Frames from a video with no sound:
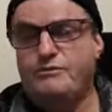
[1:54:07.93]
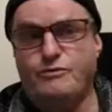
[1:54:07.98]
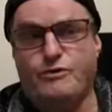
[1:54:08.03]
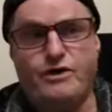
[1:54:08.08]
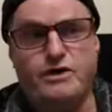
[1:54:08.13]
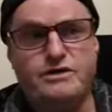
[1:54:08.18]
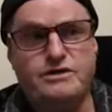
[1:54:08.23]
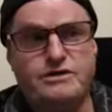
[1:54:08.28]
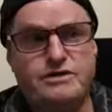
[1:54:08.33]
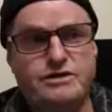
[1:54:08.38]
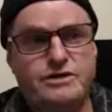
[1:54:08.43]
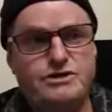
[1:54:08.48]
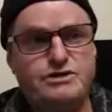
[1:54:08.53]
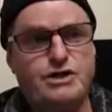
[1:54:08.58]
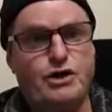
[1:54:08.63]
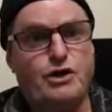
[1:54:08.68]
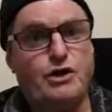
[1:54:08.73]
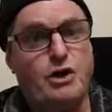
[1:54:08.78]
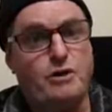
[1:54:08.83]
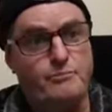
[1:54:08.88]
Right?
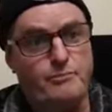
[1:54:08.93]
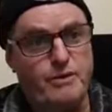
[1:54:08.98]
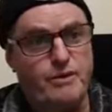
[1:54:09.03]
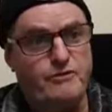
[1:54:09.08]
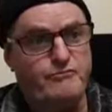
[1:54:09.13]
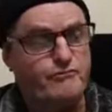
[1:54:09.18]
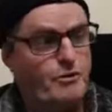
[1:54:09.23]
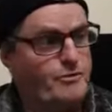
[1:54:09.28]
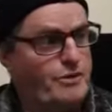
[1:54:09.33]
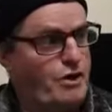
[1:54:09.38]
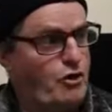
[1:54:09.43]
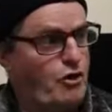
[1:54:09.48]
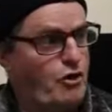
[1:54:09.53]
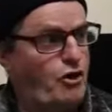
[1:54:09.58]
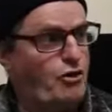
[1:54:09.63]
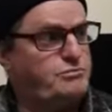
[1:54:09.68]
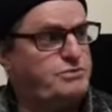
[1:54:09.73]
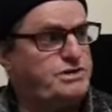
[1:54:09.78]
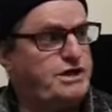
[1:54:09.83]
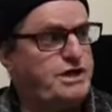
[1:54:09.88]
So, from an
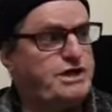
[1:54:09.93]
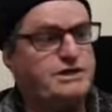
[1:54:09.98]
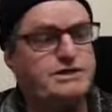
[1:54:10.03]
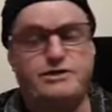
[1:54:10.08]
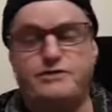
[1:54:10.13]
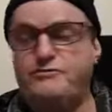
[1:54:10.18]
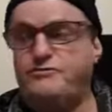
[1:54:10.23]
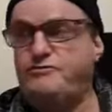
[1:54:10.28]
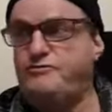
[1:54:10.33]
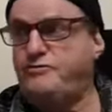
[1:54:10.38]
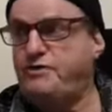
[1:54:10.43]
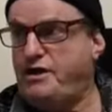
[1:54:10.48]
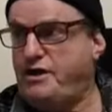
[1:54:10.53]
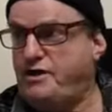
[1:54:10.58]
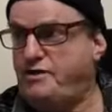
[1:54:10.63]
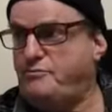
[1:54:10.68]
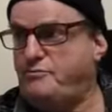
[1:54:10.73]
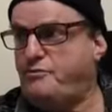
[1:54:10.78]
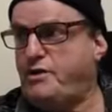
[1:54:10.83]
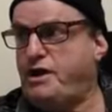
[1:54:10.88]
objective,
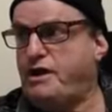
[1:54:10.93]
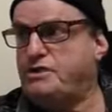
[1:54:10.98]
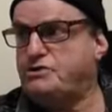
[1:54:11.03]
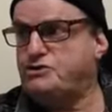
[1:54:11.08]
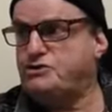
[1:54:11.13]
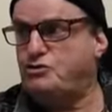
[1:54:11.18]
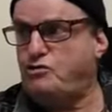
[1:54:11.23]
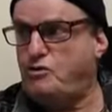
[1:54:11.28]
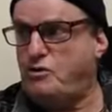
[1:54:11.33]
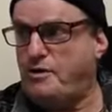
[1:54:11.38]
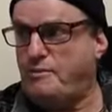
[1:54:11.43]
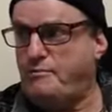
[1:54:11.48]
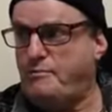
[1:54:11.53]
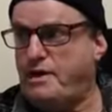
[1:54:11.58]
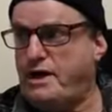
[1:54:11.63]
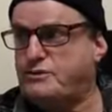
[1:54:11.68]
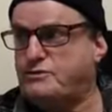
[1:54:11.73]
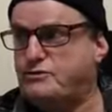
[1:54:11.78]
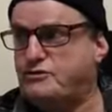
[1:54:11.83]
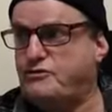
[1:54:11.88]
impartial,
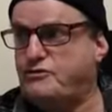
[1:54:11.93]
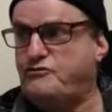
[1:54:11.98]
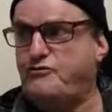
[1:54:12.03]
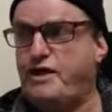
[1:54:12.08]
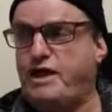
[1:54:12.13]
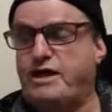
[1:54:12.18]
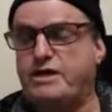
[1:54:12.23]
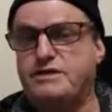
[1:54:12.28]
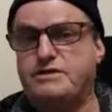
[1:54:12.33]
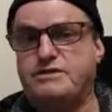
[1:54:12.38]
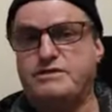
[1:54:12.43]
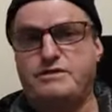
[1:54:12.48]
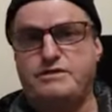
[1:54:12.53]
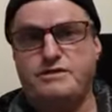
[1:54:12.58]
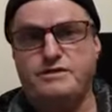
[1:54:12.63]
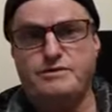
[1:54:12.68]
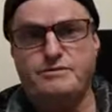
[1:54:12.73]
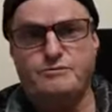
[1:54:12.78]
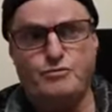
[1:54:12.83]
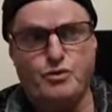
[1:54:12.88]
matter of fact
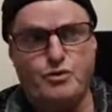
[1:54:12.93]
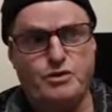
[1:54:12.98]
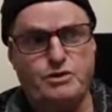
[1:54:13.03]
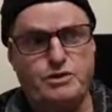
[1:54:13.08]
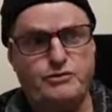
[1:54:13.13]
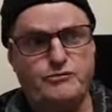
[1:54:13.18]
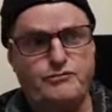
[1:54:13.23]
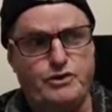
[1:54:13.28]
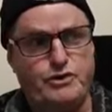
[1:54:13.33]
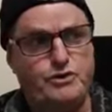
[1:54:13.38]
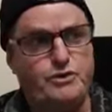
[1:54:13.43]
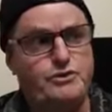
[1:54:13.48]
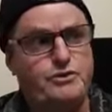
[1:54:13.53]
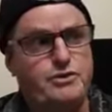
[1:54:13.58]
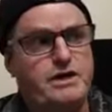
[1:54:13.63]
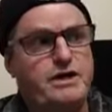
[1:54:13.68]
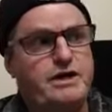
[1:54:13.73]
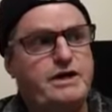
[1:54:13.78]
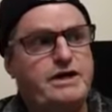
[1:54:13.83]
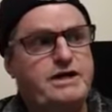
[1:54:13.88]
point of view,
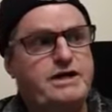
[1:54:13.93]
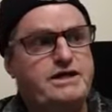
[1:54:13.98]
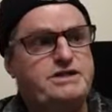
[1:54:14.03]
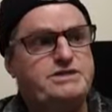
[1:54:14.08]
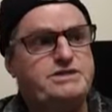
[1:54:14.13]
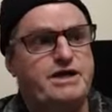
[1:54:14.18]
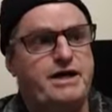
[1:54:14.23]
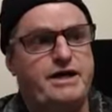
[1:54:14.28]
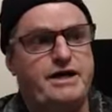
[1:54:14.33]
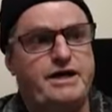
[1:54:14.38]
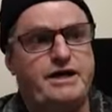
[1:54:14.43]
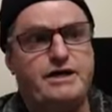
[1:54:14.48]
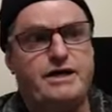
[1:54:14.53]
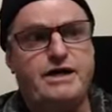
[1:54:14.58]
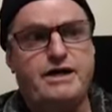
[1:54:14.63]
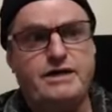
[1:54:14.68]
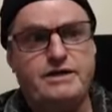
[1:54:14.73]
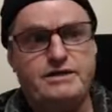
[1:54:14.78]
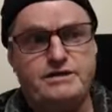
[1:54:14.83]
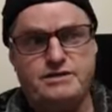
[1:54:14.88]
he's saying,
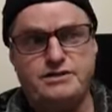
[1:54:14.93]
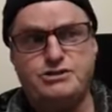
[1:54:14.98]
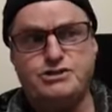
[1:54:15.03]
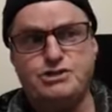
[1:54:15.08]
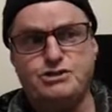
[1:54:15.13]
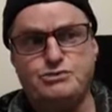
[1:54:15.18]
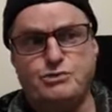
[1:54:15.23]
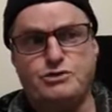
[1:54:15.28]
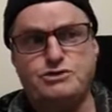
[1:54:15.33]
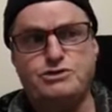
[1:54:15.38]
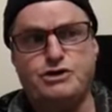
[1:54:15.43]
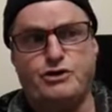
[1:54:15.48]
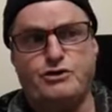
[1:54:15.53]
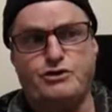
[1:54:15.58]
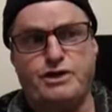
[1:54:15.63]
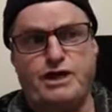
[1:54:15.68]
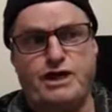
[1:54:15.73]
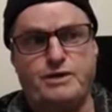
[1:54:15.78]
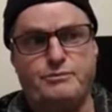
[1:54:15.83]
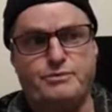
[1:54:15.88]
this is what's
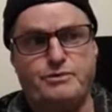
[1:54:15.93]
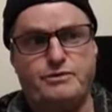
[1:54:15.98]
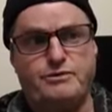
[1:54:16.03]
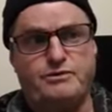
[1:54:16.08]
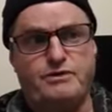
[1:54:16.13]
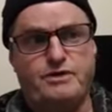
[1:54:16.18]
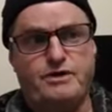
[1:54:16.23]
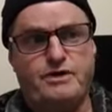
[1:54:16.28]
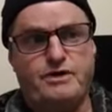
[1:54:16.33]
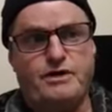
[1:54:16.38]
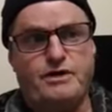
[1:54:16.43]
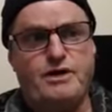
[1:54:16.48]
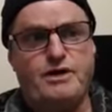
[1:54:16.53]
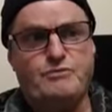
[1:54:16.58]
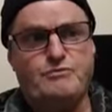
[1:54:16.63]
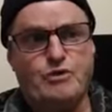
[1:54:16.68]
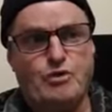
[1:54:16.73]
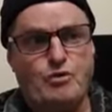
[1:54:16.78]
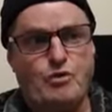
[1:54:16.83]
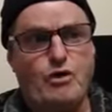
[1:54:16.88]
going to happen
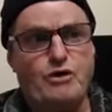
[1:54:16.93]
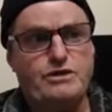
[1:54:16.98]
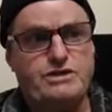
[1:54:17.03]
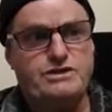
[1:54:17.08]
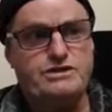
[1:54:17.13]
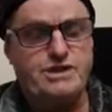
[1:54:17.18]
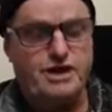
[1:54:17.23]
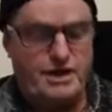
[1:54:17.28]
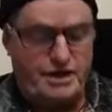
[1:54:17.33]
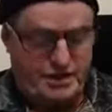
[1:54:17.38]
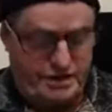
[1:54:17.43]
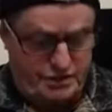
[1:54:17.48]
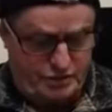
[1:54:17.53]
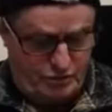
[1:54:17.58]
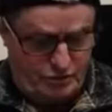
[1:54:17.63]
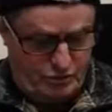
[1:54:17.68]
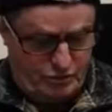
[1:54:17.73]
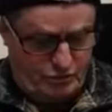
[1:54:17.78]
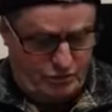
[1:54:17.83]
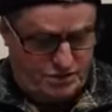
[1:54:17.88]
but while he's saying it,
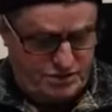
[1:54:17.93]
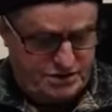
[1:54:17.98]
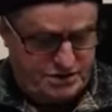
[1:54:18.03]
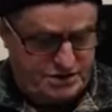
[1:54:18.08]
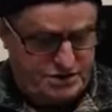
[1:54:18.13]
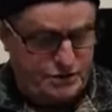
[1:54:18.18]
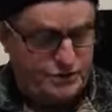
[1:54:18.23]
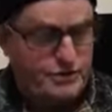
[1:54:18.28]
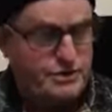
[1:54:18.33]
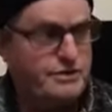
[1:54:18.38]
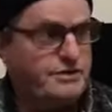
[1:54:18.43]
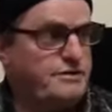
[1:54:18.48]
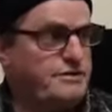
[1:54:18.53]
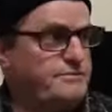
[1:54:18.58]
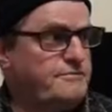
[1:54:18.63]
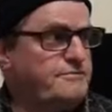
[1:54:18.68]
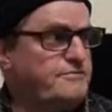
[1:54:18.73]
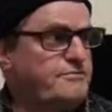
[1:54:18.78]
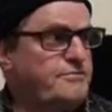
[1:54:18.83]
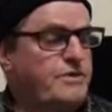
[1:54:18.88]
what is he doing?
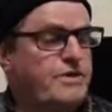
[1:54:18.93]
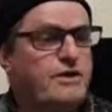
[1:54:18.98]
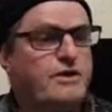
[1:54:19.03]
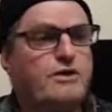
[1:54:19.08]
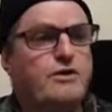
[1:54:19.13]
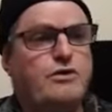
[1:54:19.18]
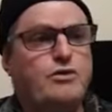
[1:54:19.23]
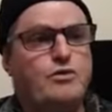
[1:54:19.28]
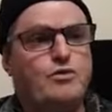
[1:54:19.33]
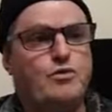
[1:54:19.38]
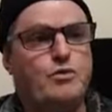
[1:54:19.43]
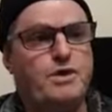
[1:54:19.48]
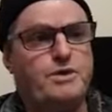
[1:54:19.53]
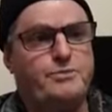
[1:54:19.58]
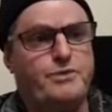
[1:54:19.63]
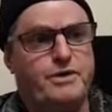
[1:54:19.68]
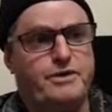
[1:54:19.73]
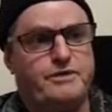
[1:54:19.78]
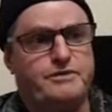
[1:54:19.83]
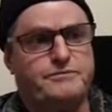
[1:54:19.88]

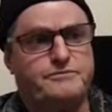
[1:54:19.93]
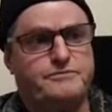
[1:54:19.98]
Weeping.